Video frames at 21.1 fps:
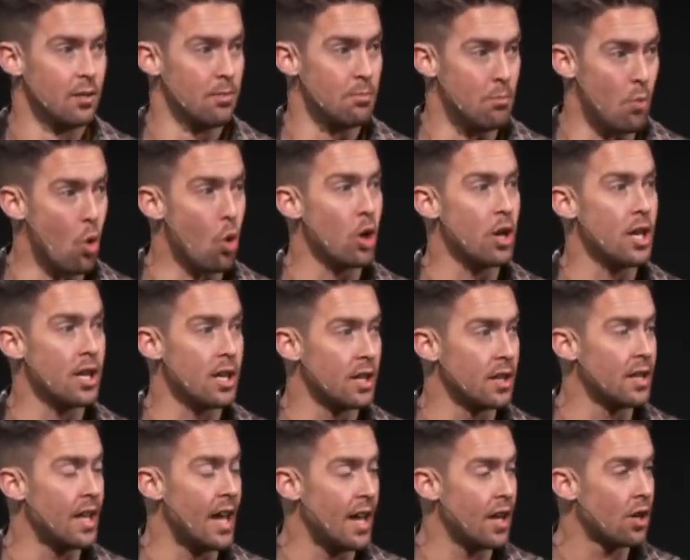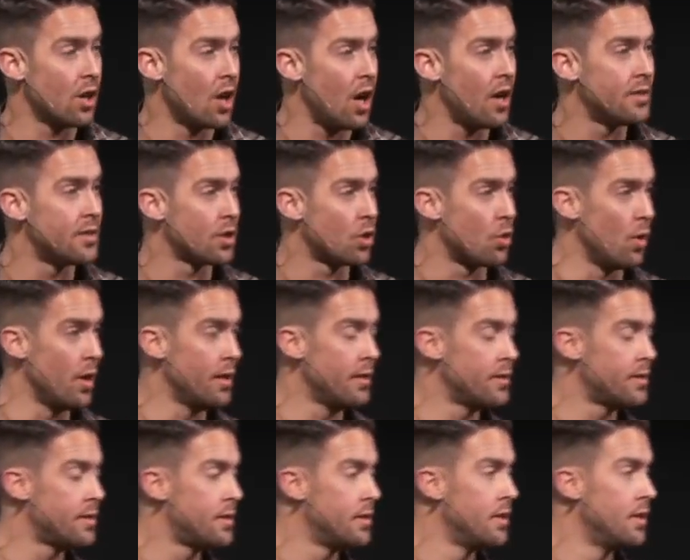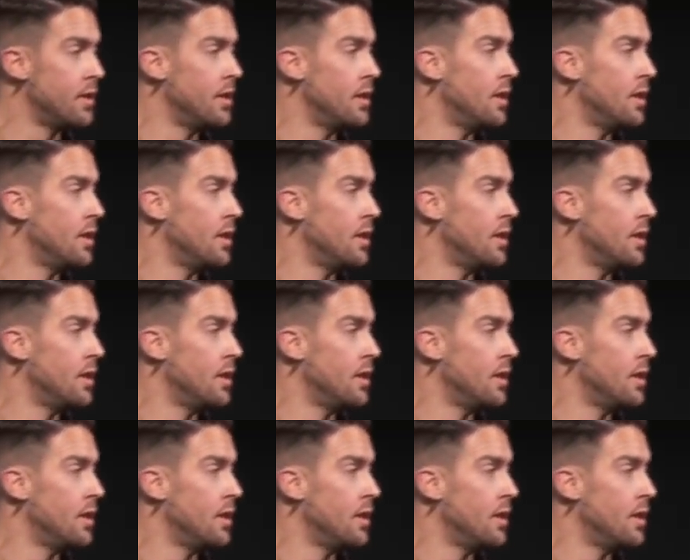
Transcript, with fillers: mourning that consequence,